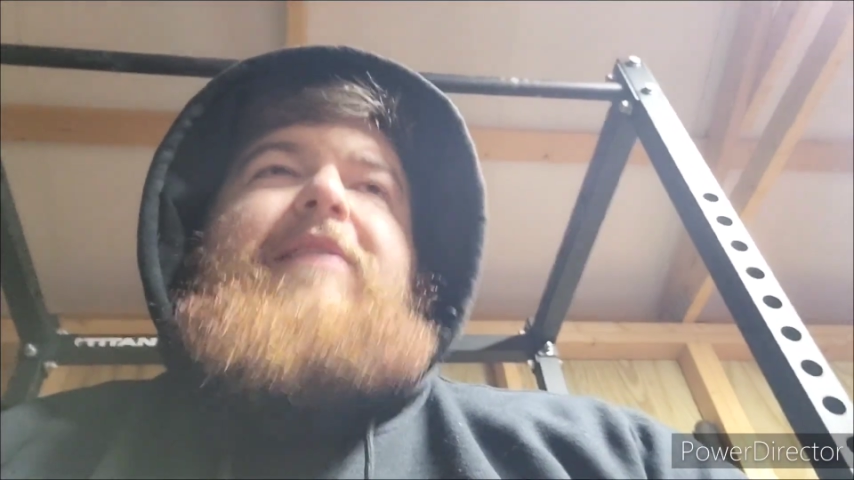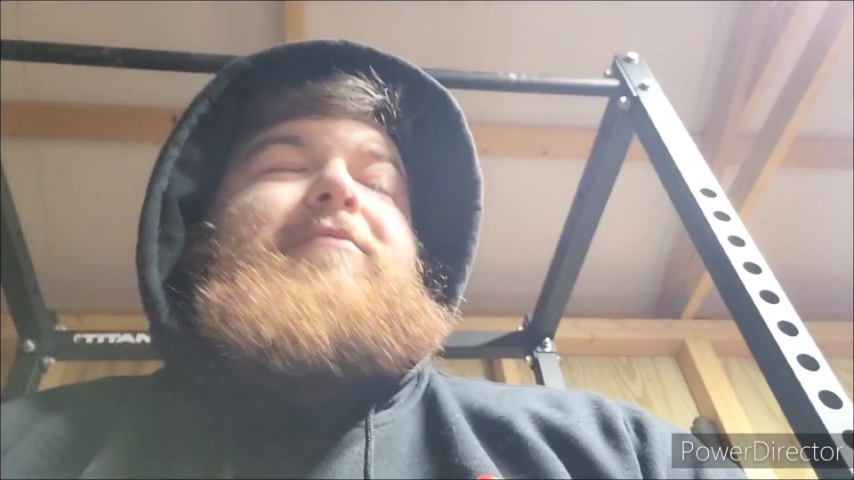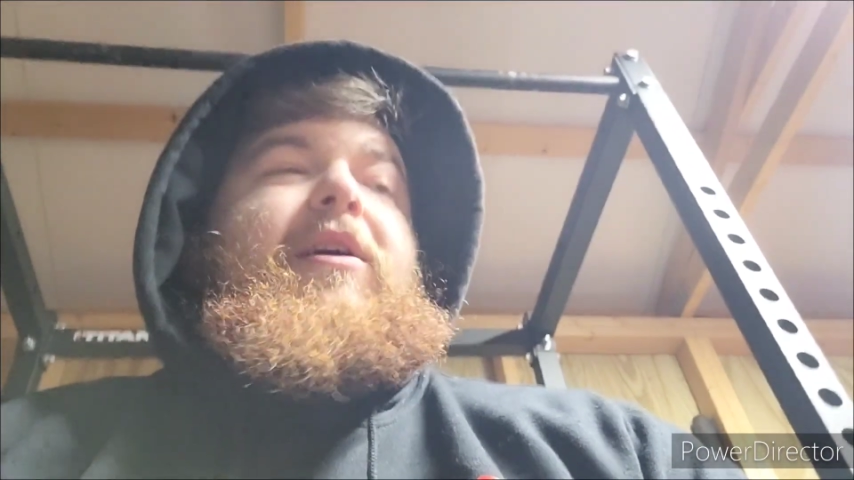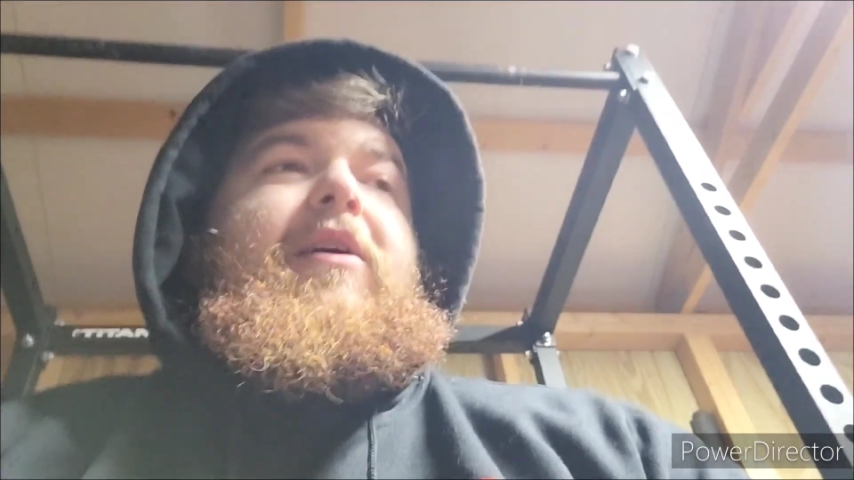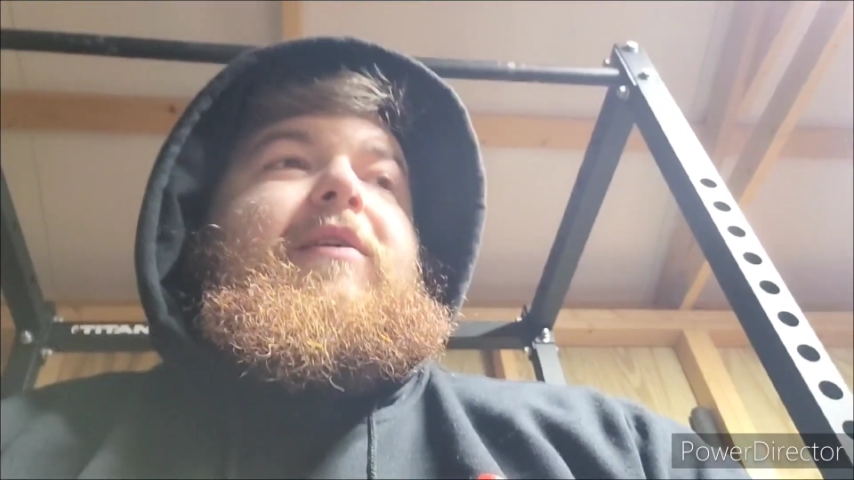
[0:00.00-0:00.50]

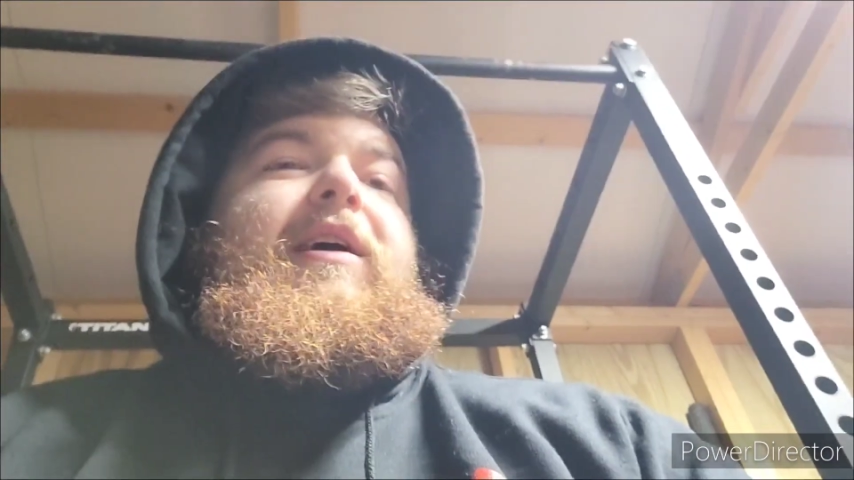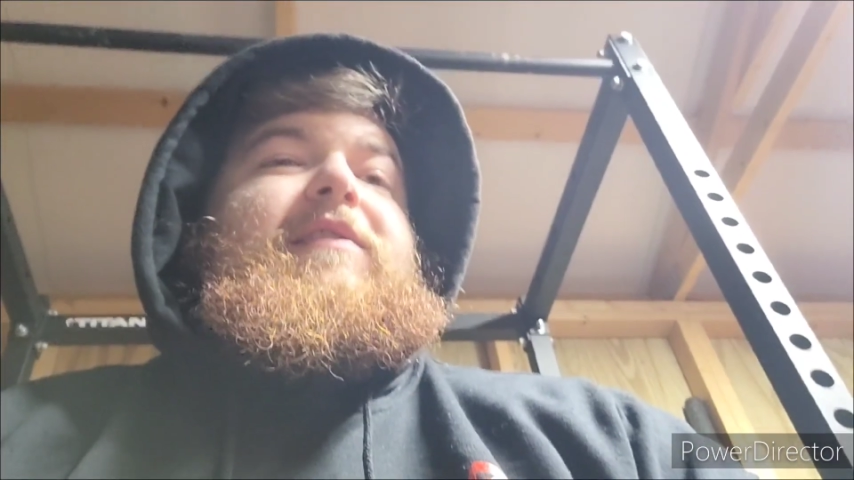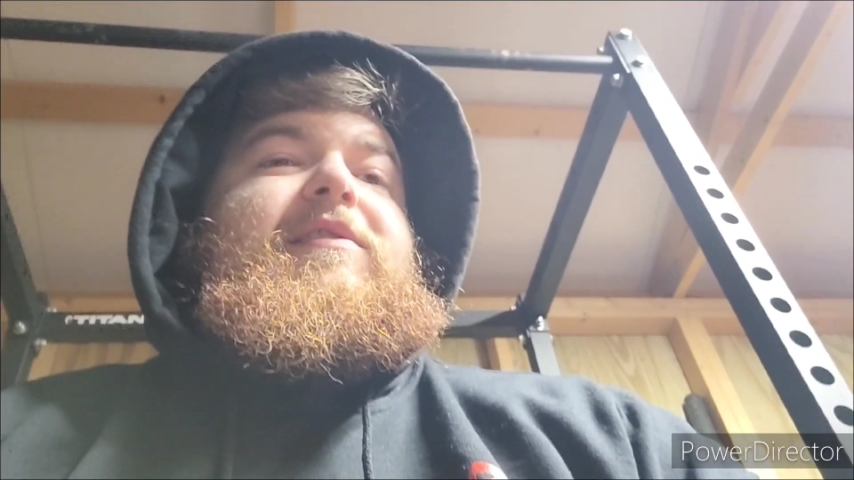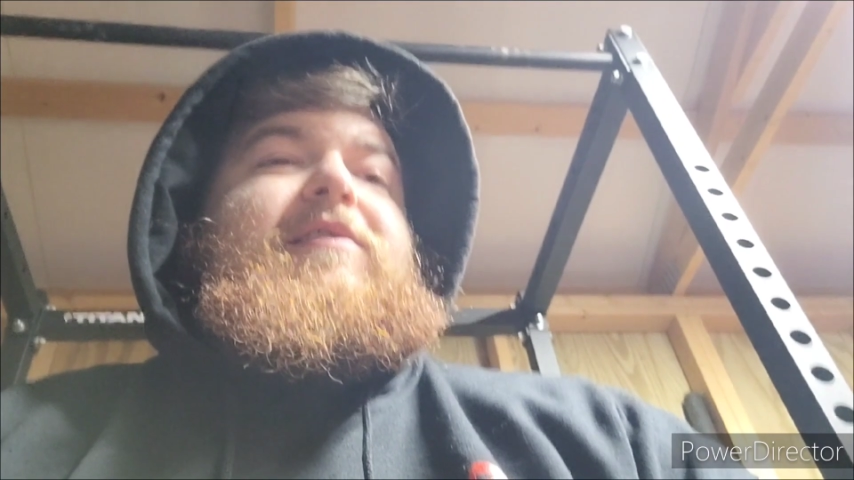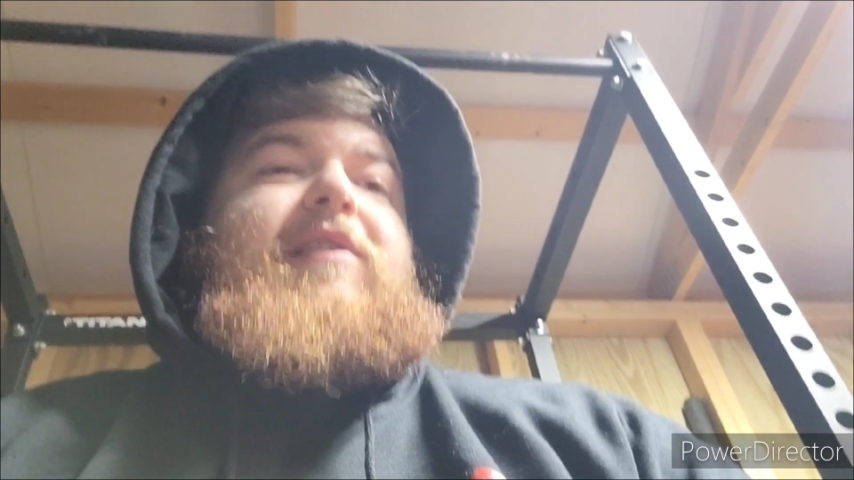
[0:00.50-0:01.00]
even though
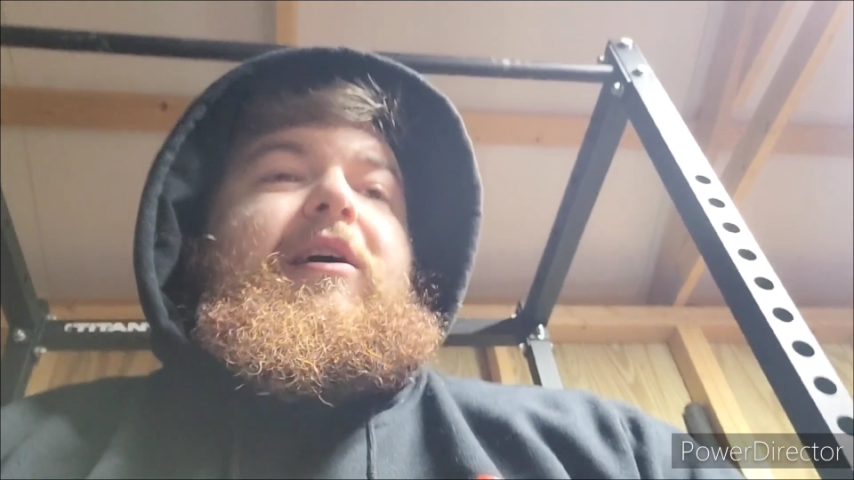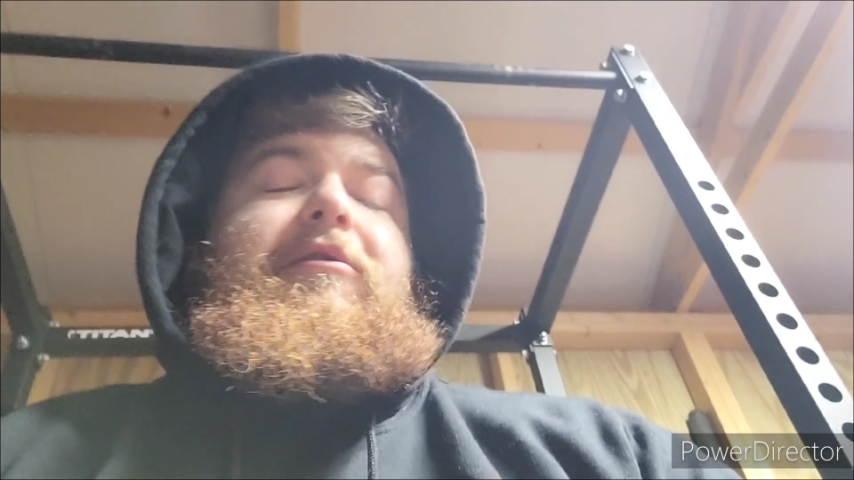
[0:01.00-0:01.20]
it's